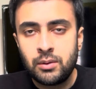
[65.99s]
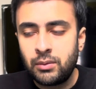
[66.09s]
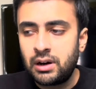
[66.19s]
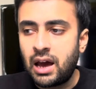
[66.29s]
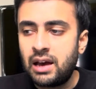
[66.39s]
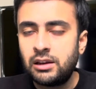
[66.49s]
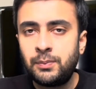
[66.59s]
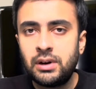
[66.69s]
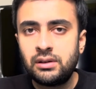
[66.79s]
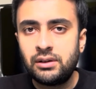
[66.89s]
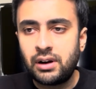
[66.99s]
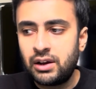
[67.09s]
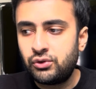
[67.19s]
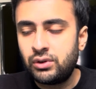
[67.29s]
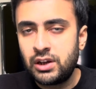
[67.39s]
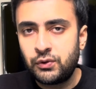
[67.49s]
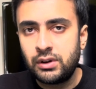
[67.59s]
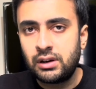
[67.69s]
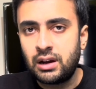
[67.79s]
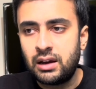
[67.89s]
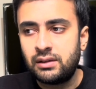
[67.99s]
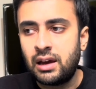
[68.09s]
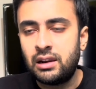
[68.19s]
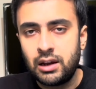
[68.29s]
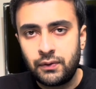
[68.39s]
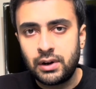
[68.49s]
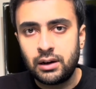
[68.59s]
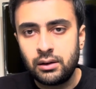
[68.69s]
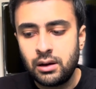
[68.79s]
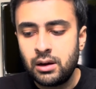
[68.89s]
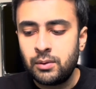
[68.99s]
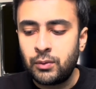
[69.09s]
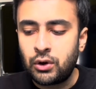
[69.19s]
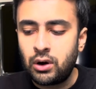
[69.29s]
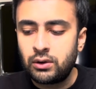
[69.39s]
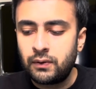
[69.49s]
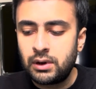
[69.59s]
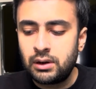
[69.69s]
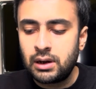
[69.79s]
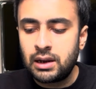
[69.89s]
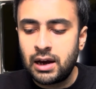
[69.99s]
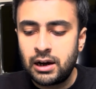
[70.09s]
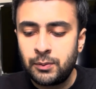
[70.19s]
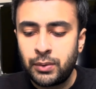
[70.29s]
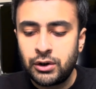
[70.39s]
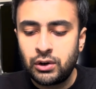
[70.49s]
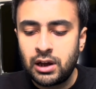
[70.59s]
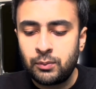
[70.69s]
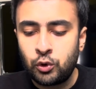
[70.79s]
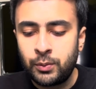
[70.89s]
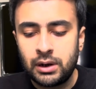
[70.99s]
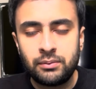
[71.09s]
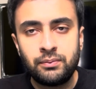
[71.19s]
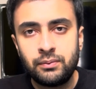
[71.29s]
But as a person tries to reach for the glass and lift it, because of the inherent pendular moment